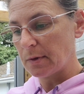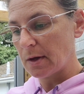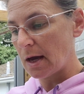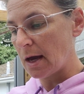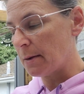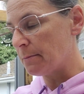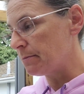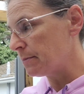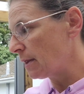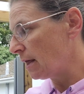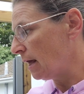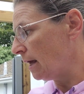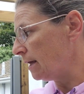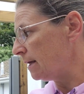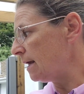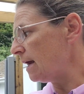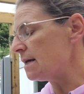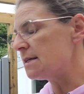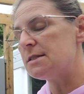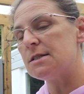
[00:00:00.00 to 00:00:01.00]
Yeah,
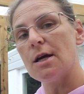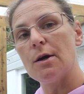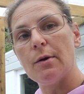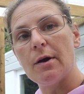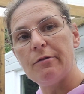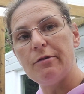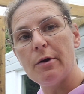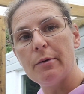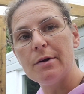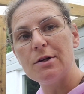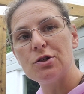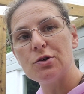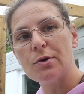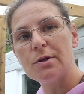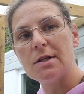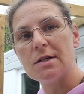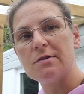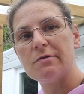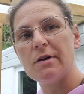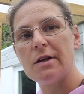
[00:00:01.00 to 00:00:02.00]
so if you
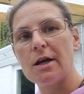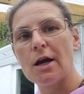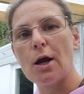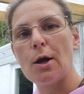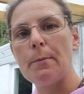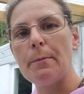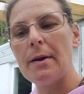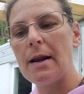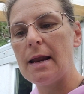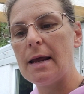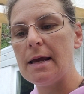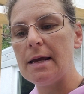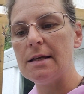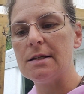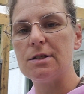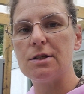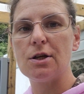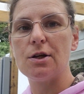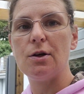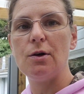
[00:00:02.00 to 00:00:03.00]
enjoyed this video,
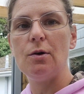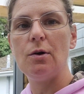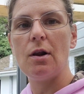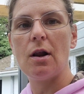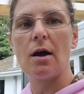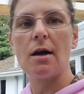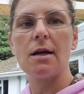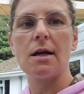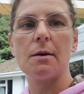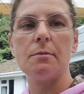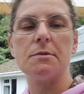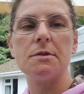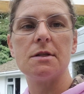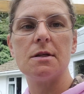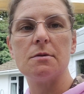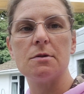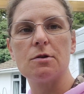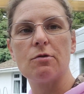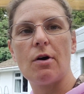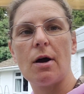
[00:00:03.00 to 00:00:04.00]
please do like and
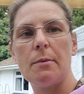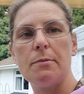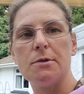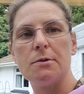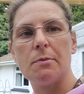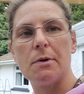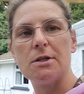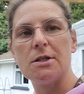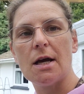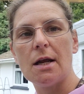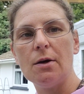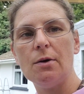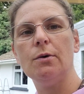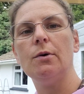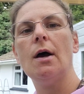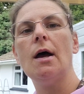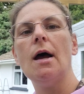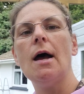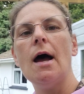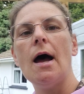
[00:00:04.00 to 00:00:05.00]
subscribe to my channel,